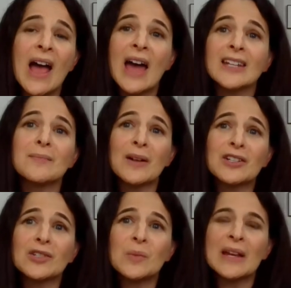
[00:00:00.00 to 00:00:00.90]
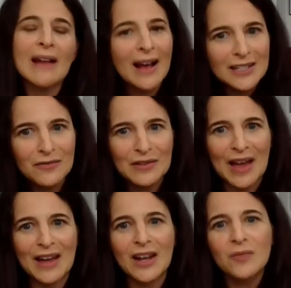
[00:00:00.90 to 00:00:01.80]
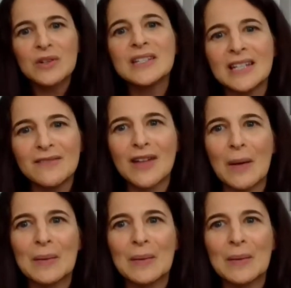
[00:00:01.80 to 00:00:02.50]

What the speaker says: and as much as we can ask for that and receive that,